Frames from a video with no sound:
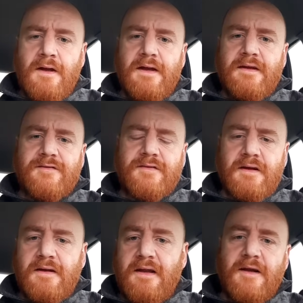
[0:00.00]
is
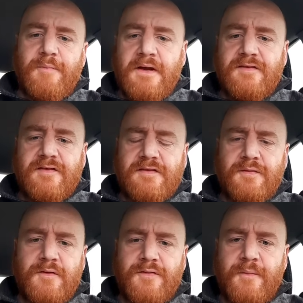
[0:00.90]
little pieces of
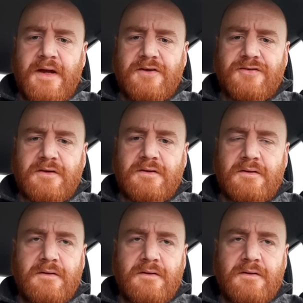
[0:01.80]
information